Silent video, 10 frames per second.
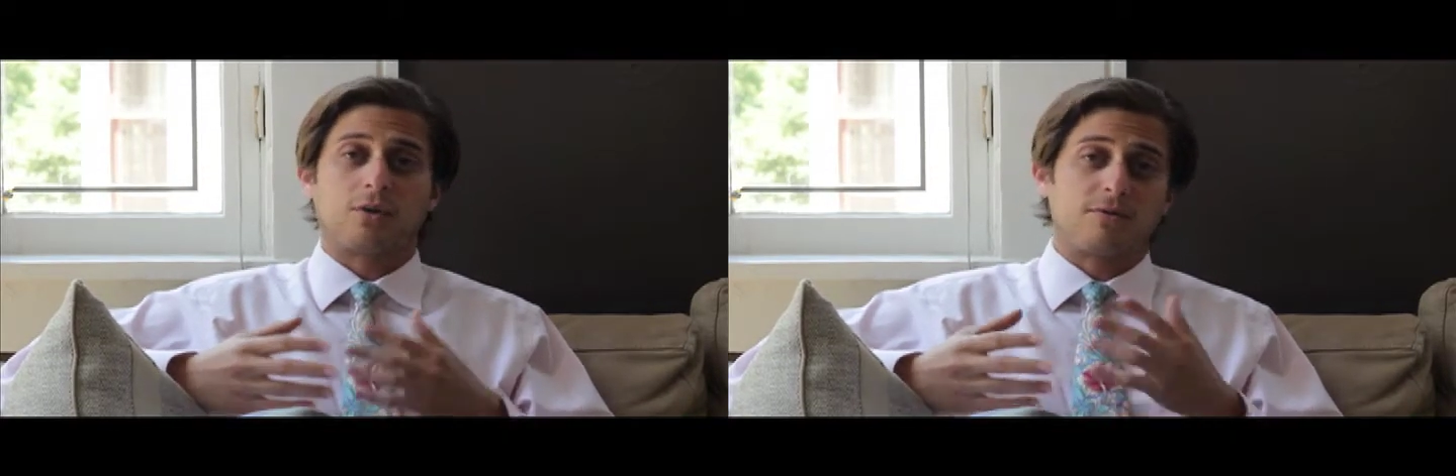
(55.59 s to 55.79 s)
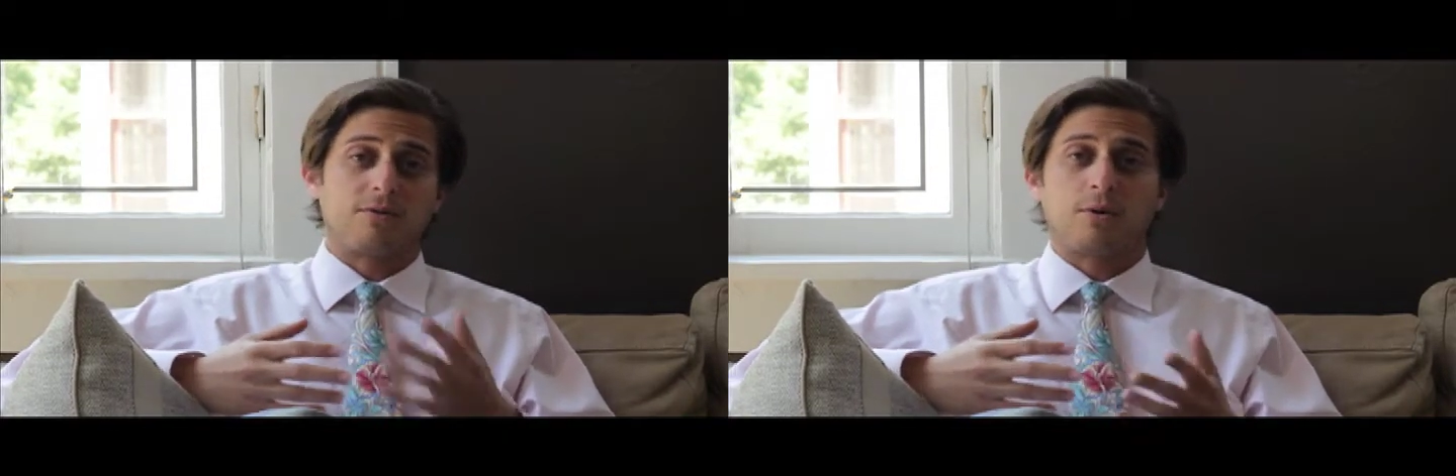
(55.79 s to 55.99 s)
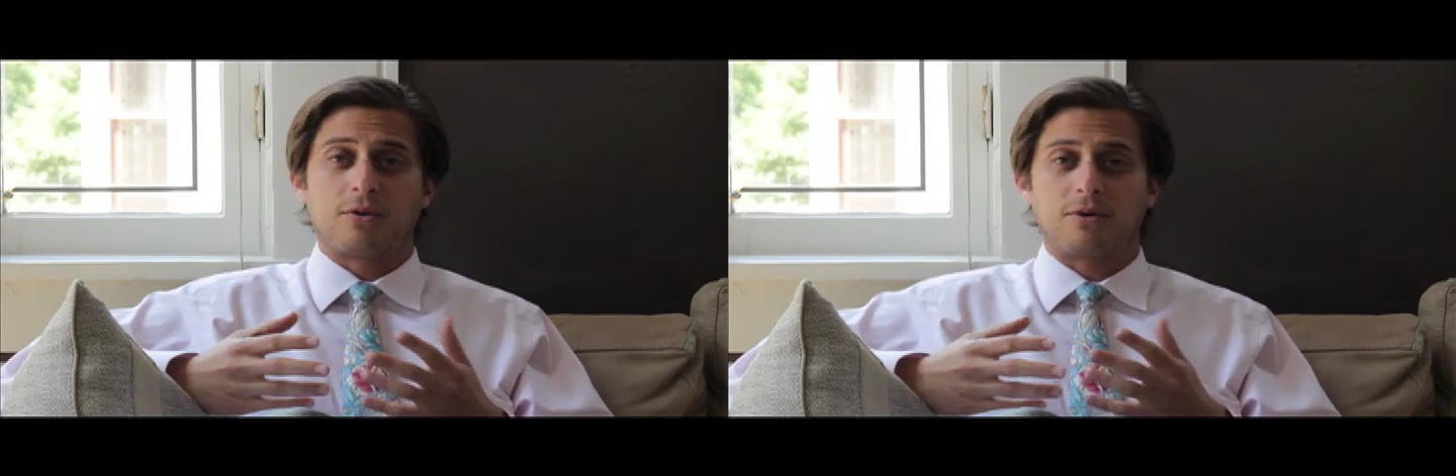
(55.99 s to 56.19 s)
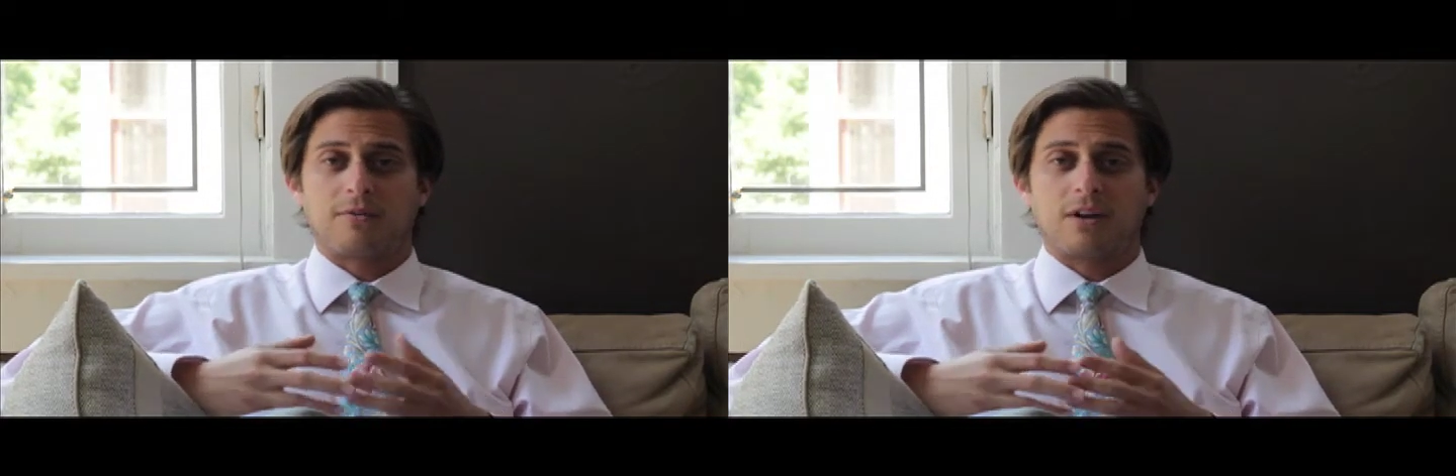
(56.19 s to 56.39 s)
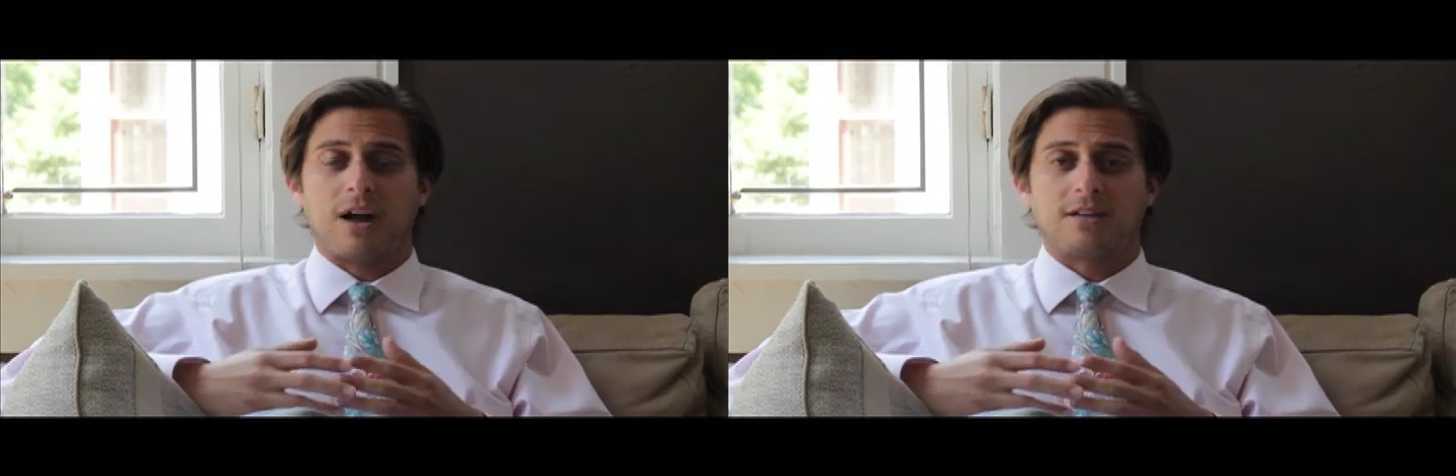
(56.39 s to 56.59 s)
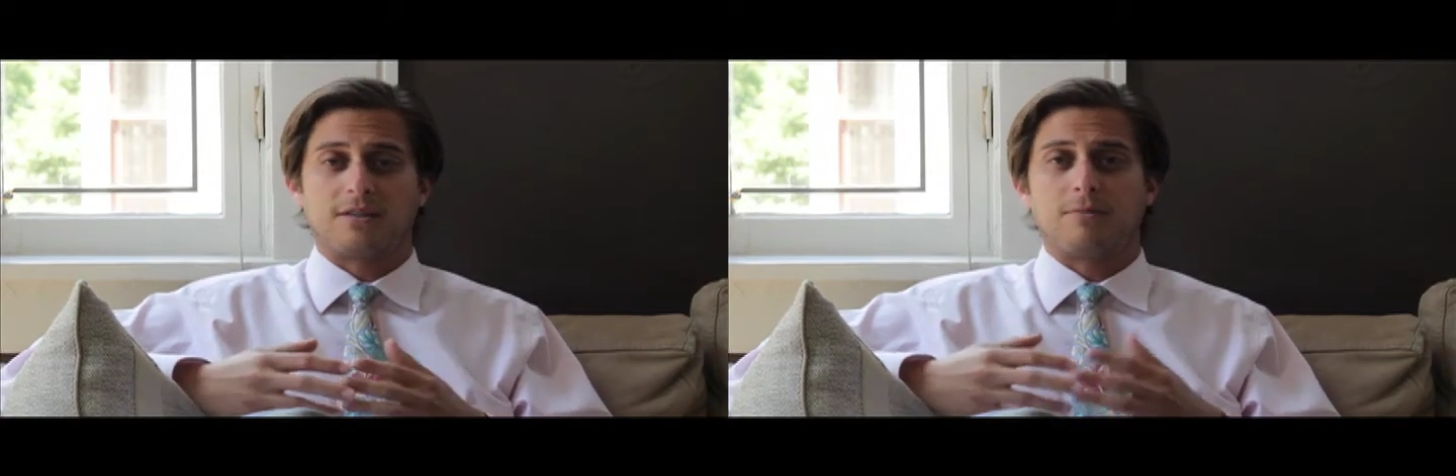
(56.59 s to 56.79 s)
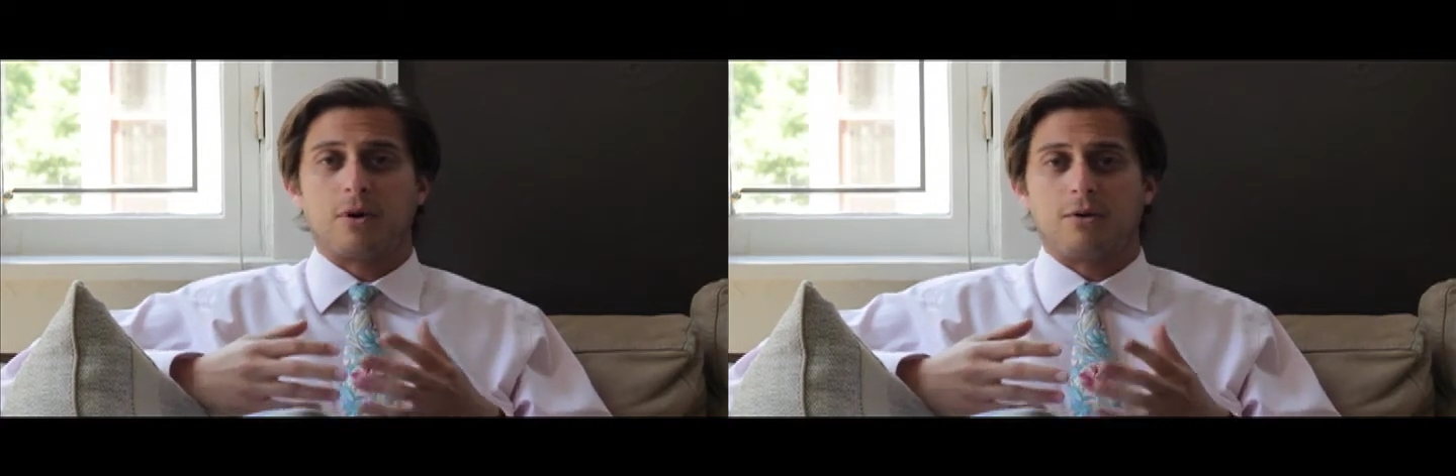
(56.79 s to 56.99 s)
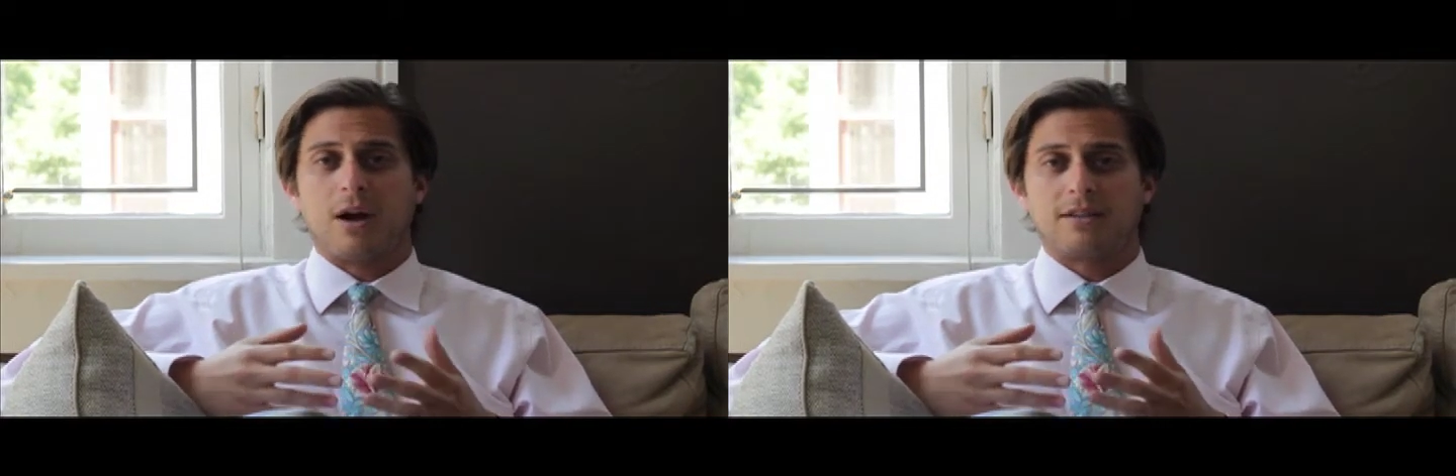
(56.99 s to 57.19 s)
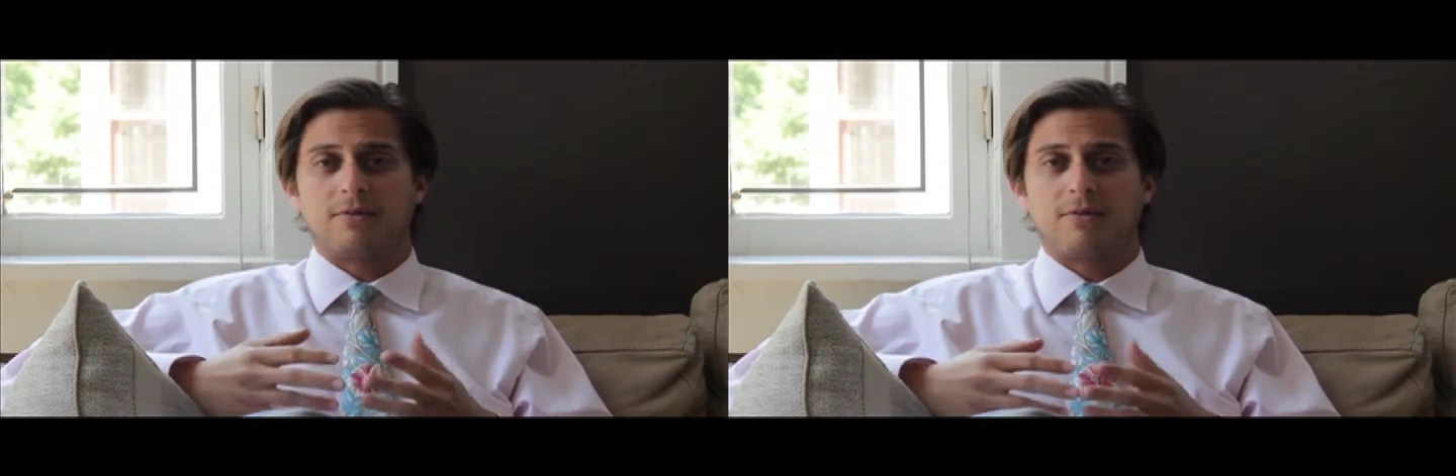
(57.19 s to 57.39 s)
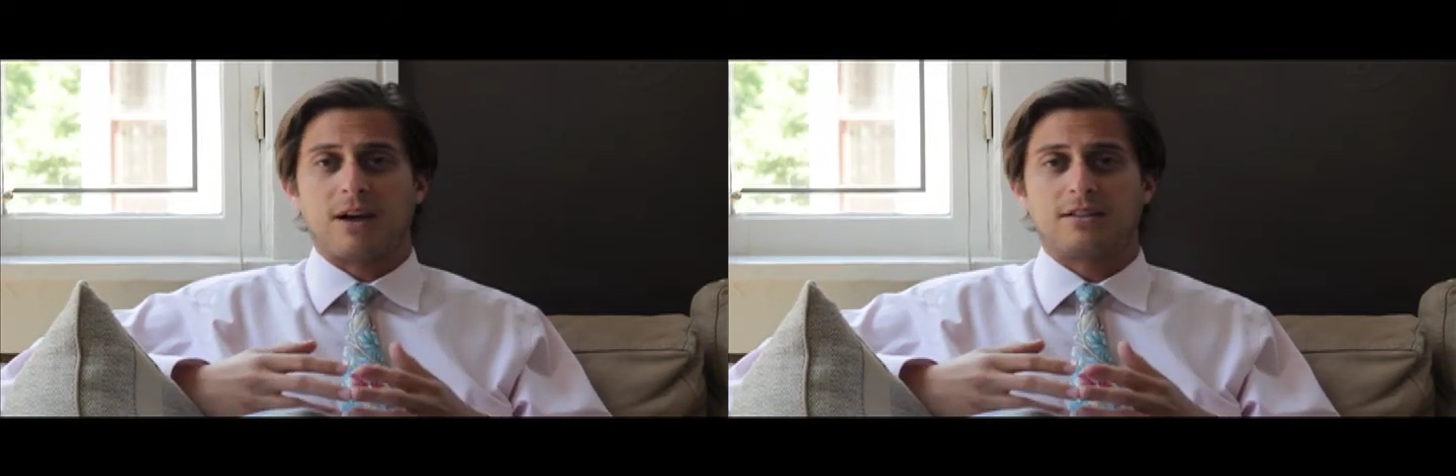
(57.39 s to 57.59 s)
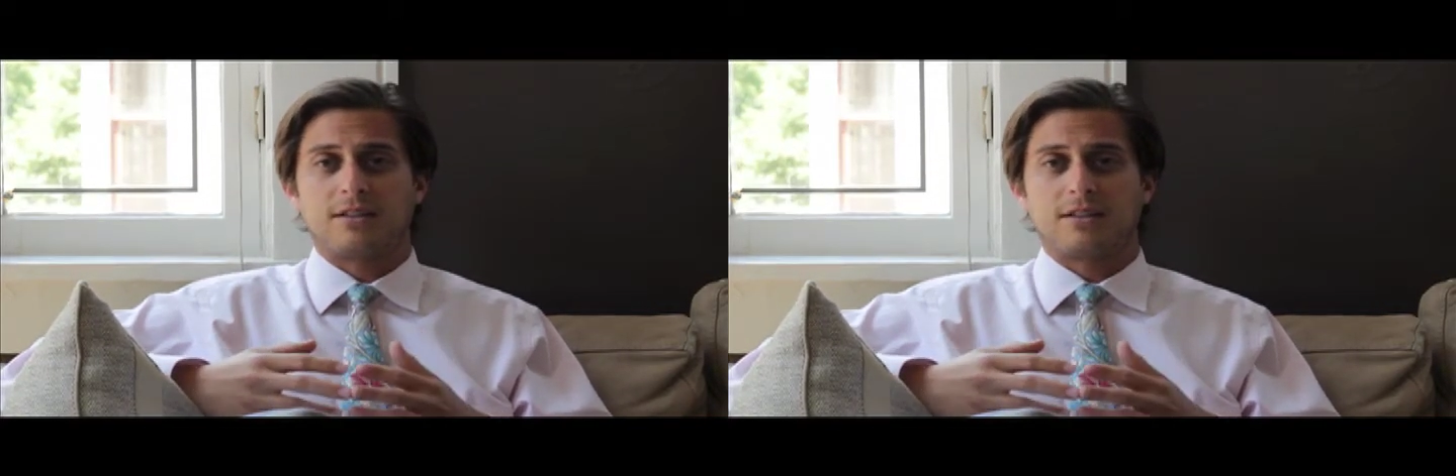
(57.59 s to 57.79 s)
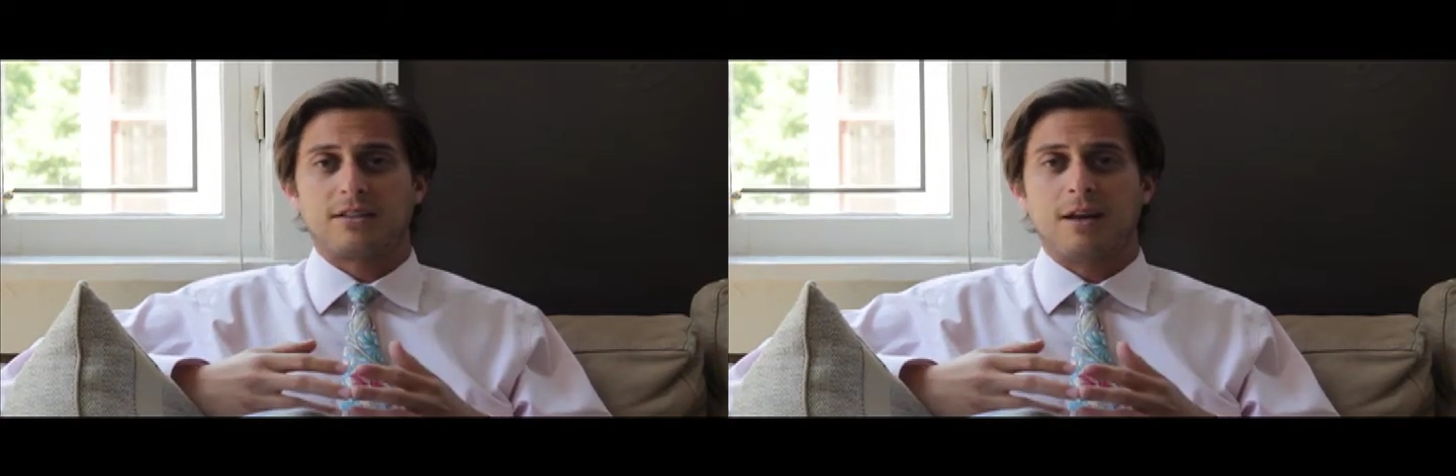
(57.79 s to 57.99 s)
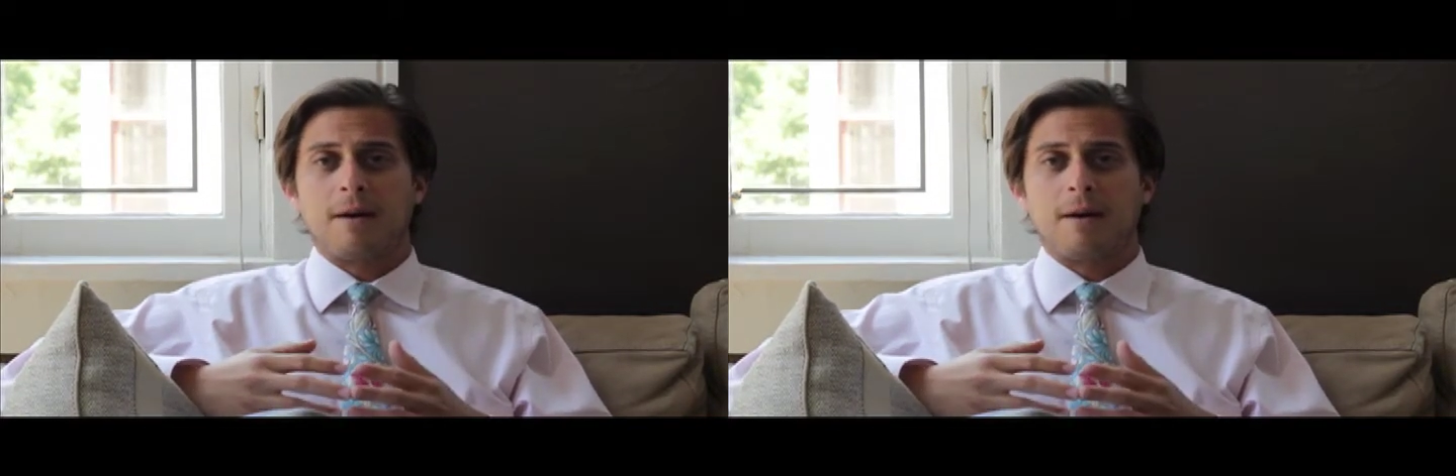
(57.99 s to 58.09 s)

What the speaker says: or a few other different kinds of motorized devices.